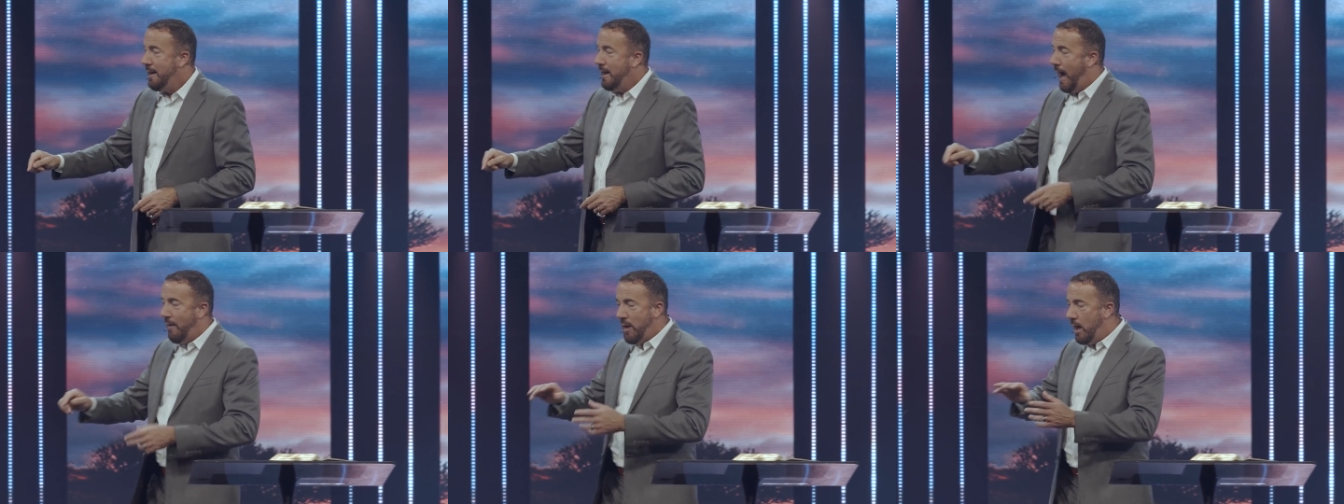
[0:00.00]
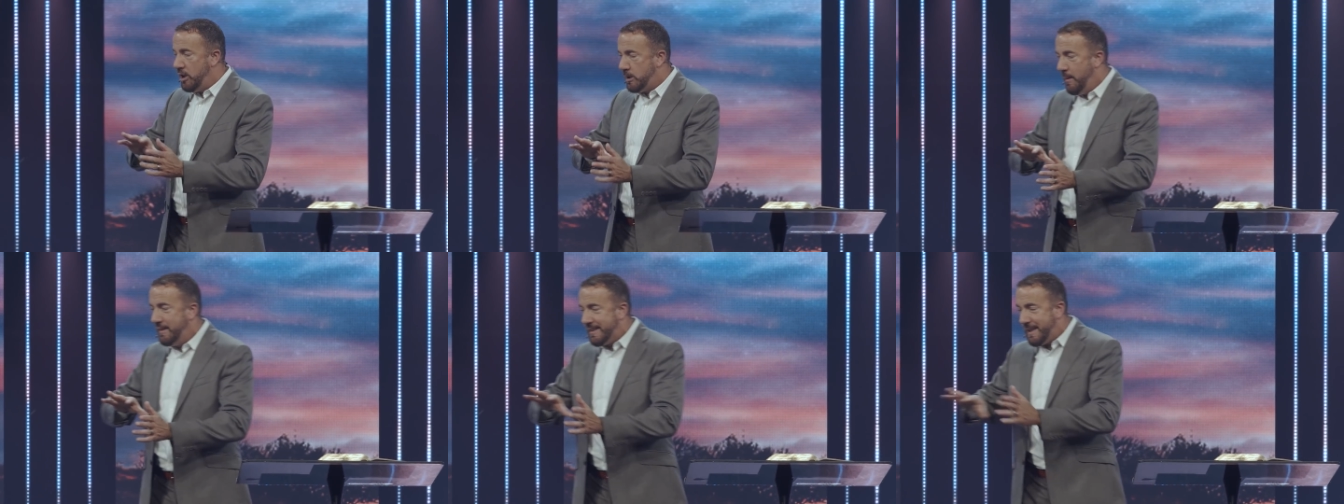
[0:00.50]
I've not just
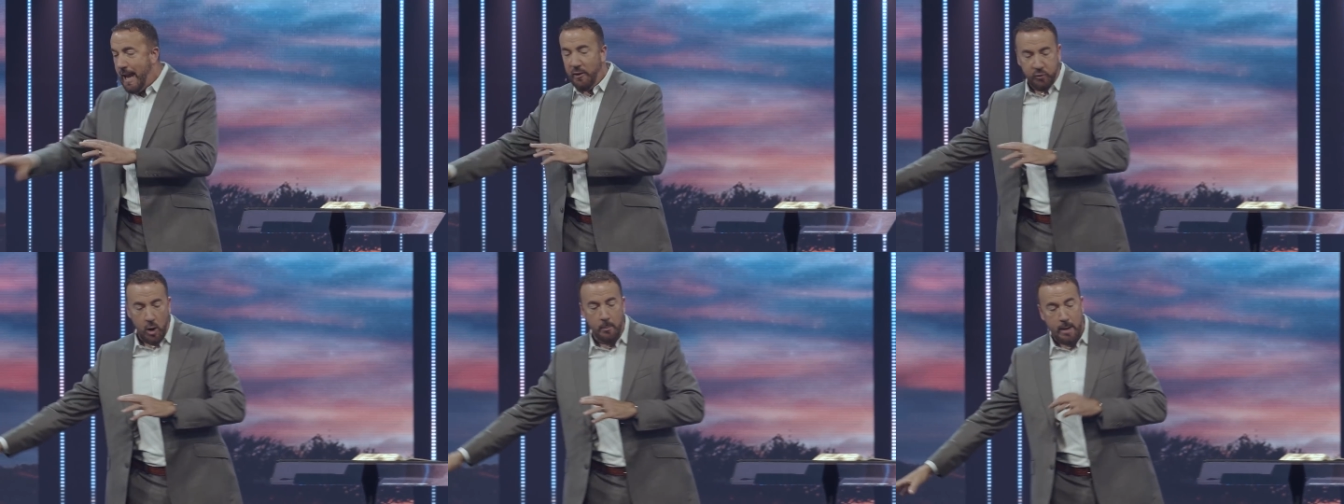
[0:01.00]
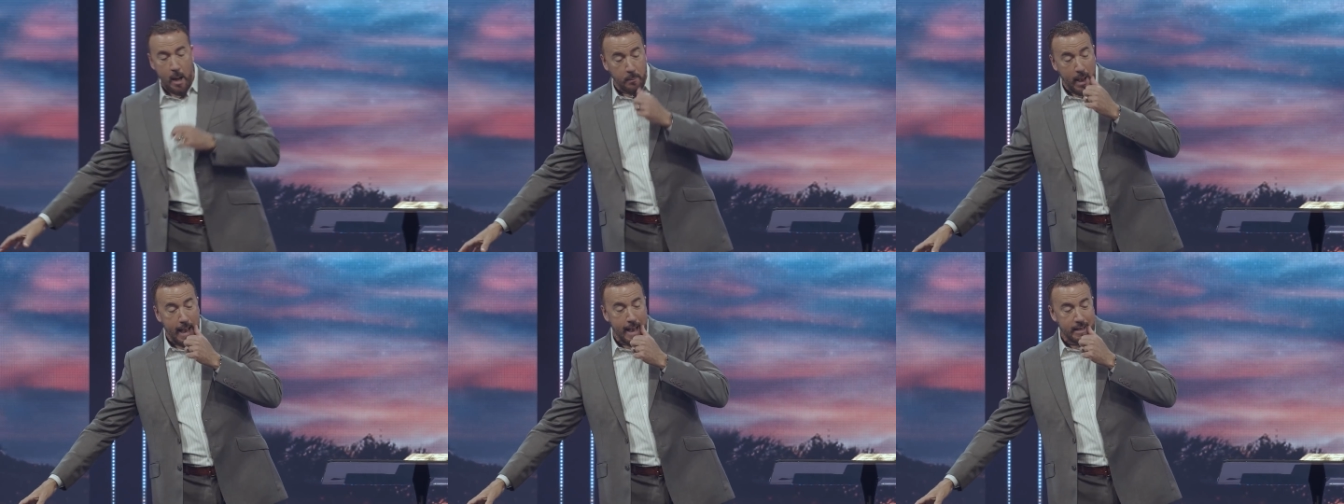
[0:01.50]
been saved from my
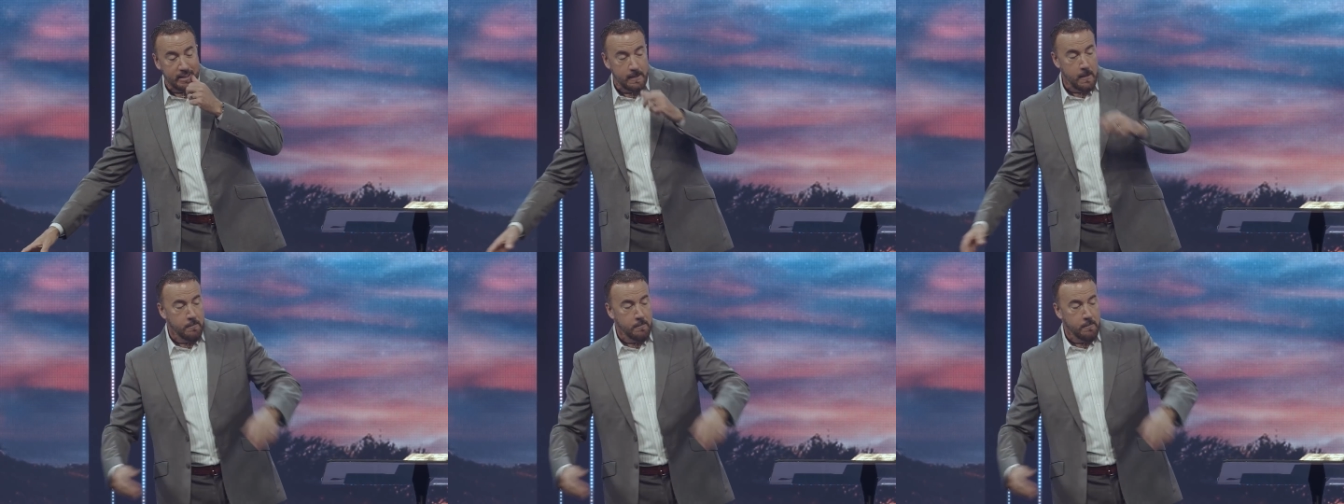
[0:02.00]
past.